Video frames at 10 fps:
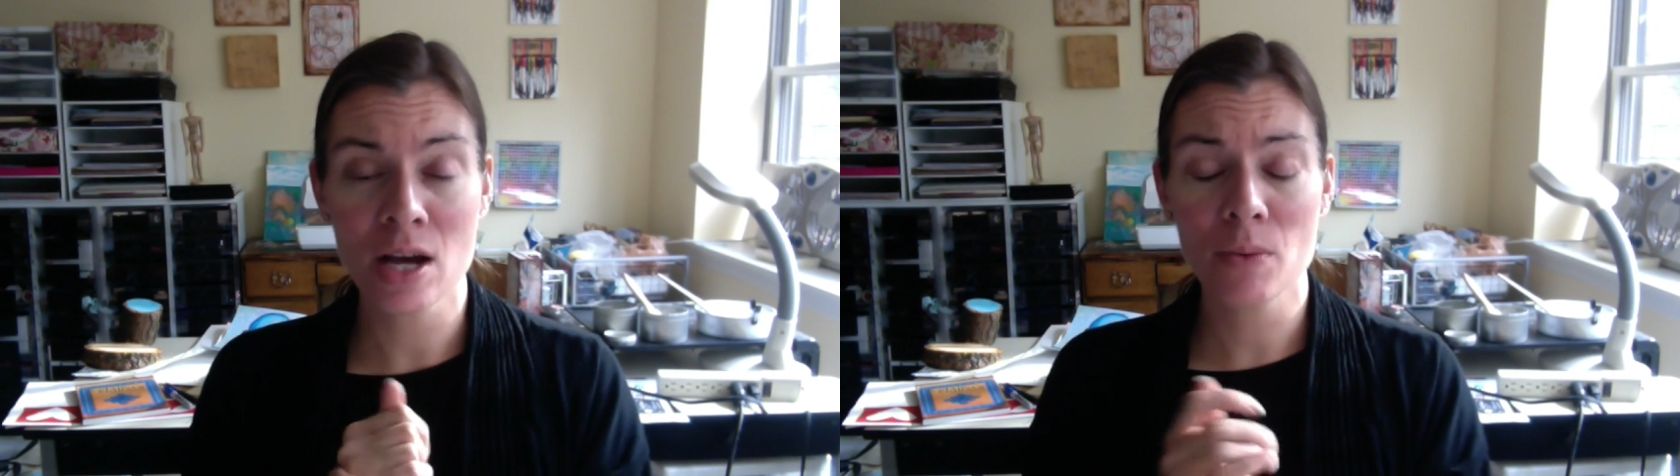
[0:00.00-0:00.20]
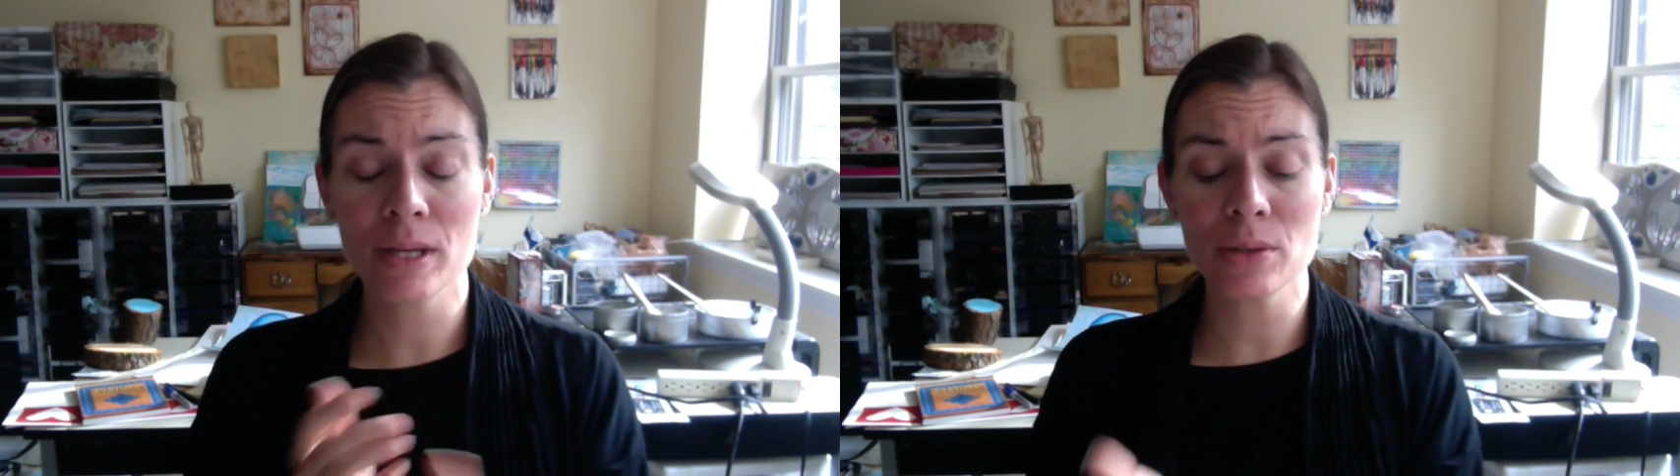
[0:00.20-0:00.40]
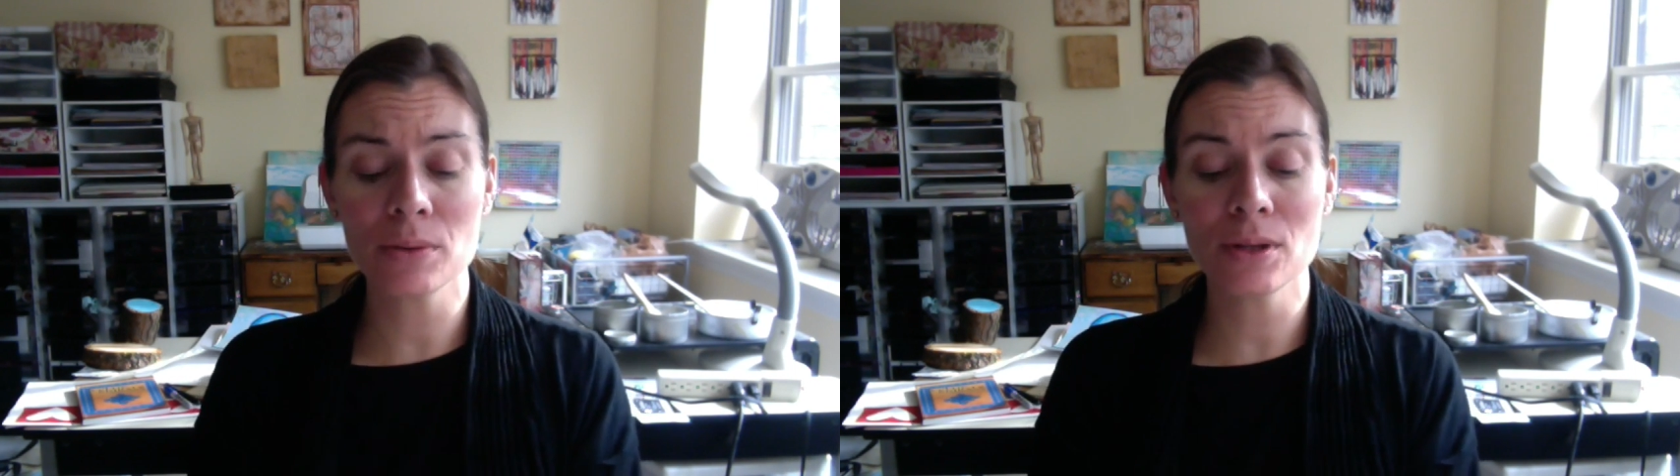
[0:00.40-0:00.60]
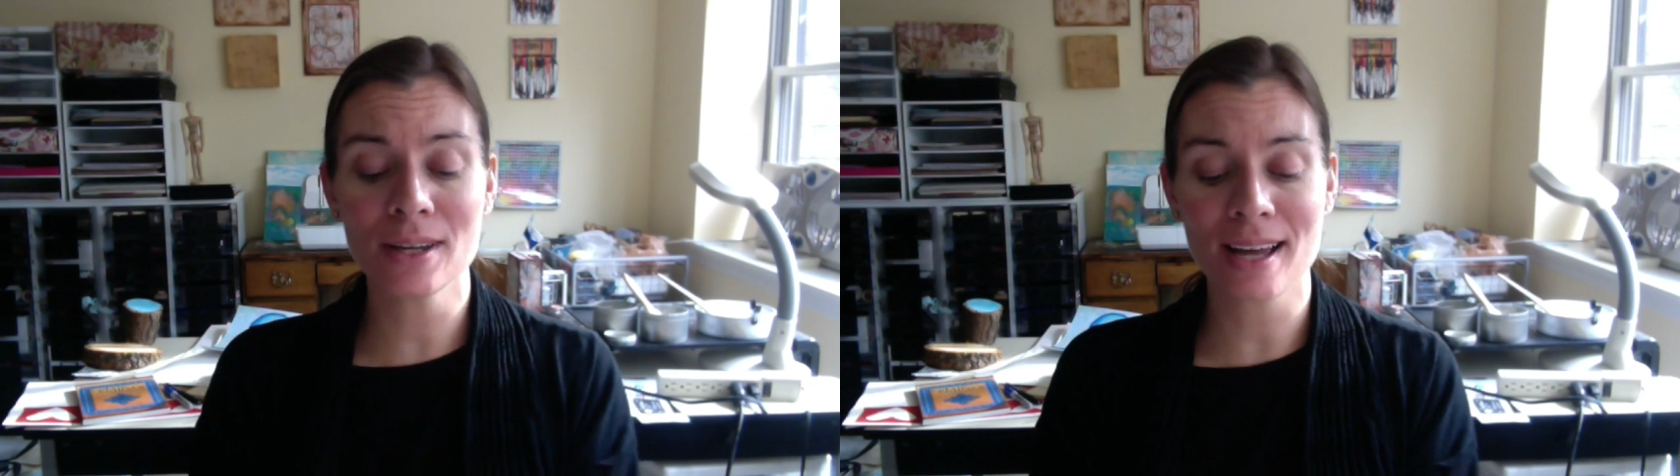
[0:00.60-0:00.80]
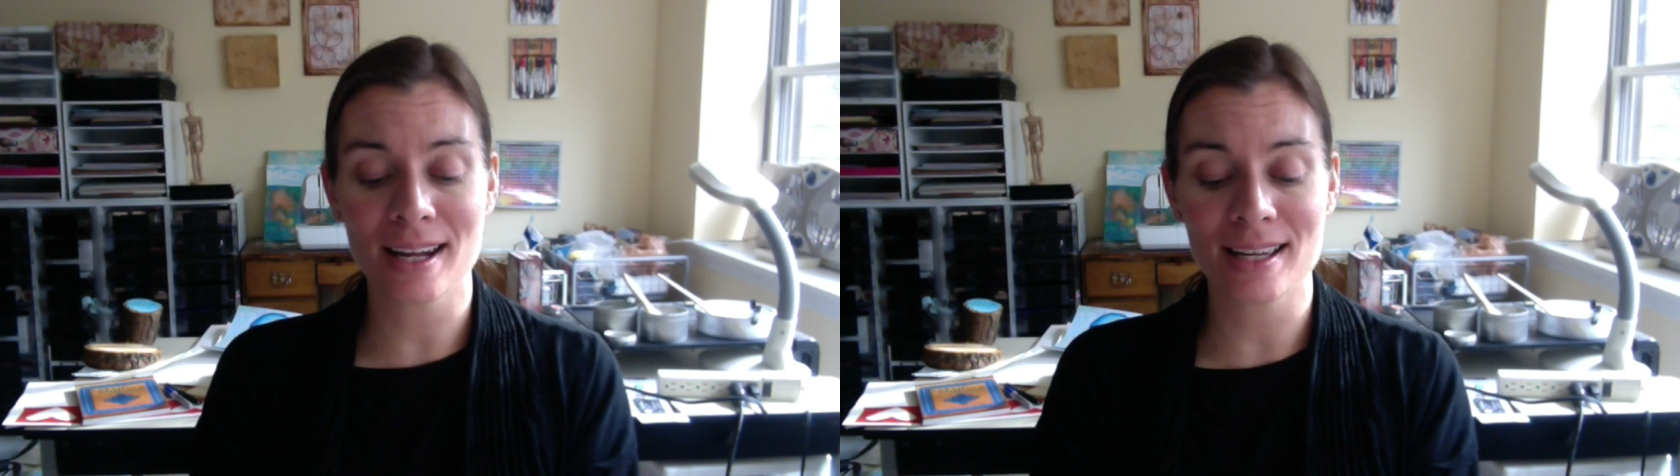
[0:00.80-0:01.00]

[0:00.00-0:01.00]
when you look at